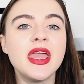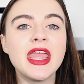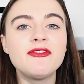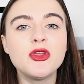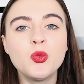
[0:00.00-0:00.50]

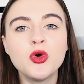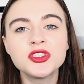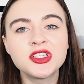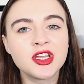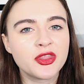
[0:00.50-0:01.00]
If you
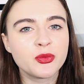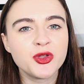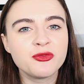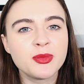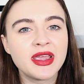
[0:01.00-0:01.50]
watched another
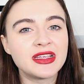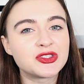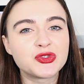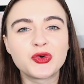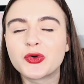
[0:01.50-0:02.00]
one of my
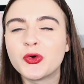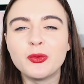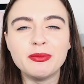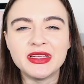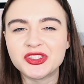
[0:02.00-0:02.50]

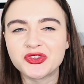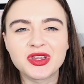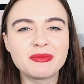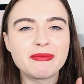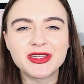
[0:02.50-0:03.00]
historical
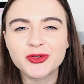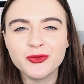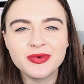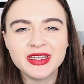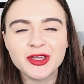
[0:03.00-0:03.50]
mystery
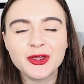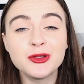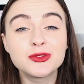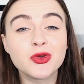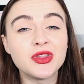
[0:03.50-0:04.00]
medical
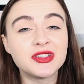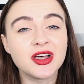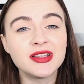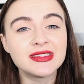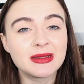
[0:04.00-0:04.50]
videos on the
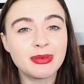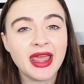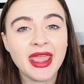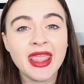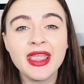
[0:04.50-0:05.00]
dancing
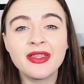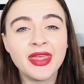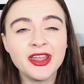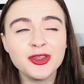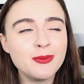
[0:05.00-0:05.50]
plague,
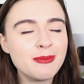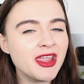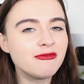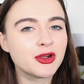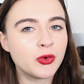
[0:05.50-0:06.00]
then you
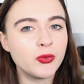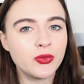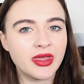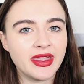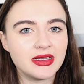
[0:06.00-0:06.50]
may
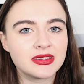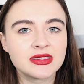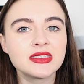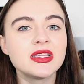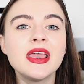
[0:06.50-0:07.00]
recall this.
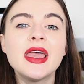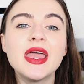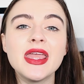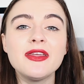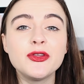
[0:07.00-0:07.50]

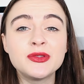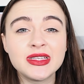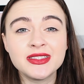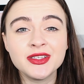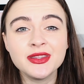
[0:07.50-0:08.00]
If you
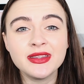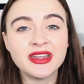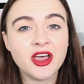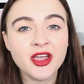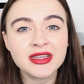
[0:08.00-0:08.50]
didn't,
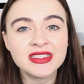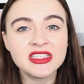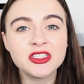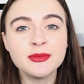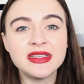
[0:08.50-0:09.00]
then
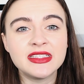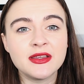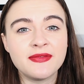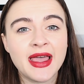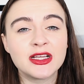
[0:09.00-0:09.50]
ergotism is the
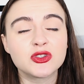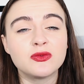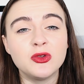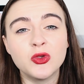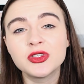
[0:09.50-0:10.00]
effect
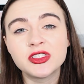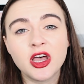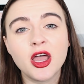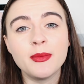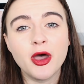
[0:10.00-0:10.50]
of
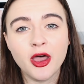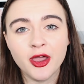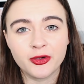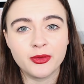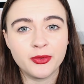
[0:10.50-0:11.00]
long-time
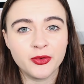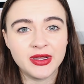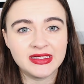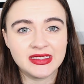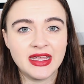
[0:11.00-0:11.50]
ergot
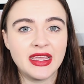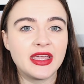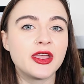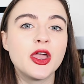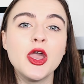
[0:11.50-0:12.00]

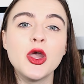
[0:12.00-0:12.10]
poisoning,